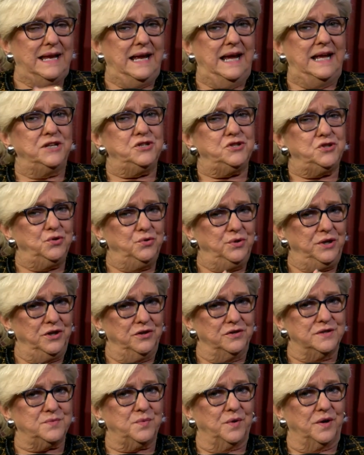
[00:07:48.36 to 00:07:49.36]
In 2
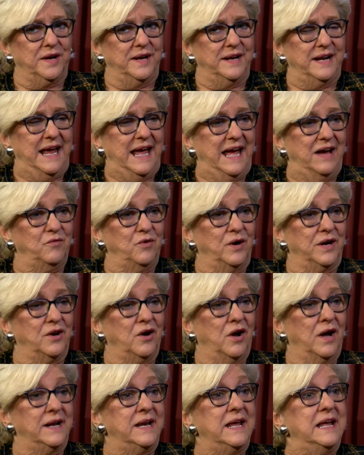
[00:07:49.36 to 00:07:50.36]
years, we're going to have one
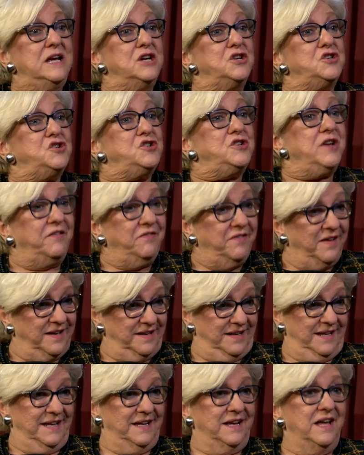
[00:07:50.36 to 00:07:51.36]
on
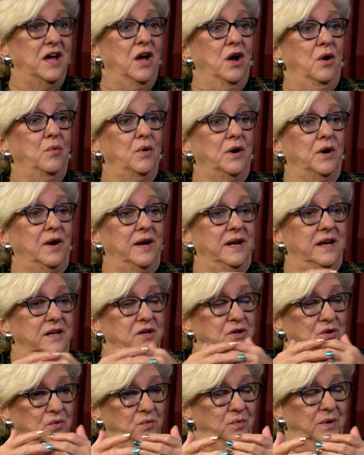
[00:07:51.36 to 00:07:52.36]
Štěfánik. We're going a
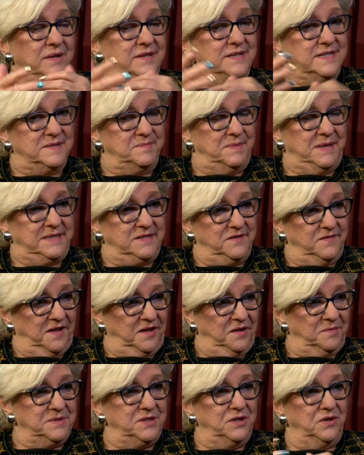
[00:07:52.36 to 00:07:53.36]
new one that's being
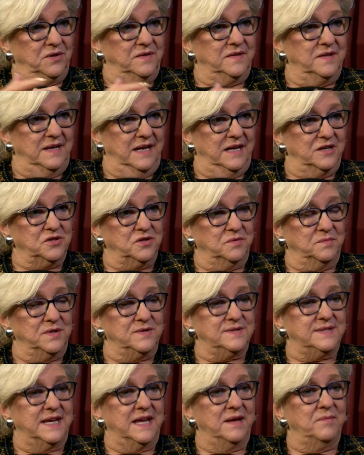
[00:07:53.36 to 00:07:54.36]
developed here at the National
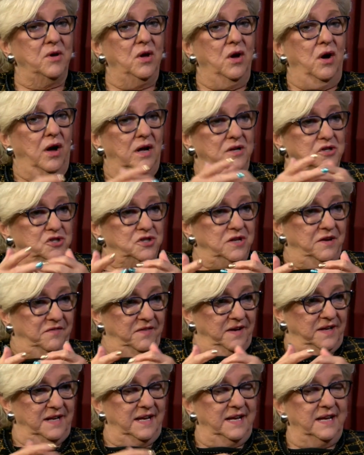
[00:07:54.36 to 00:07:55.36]
Museum on
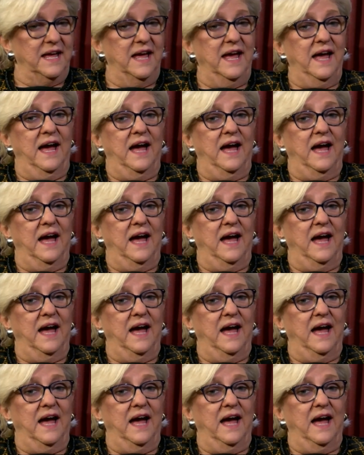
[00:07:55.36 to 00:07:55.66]
Štěfánik.